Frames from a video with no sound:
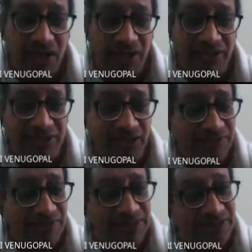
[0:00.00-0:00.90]
and the
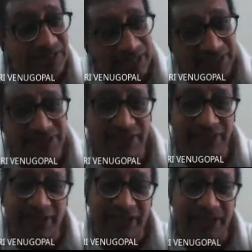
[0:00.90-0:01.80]
service ends at
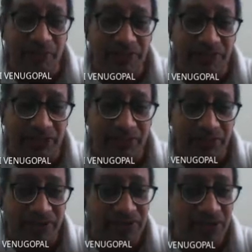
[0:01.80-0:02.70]
80.3
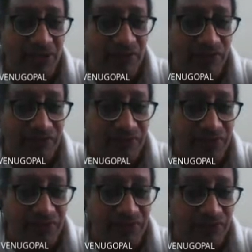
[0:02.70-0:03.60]
because
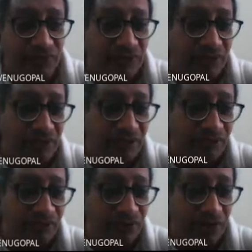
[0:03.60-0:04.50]

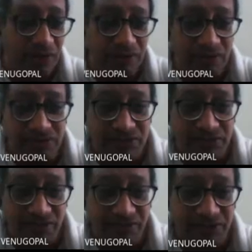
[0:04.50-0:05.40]
for this
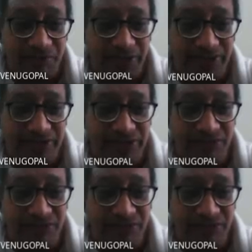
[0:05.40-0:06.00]
service begins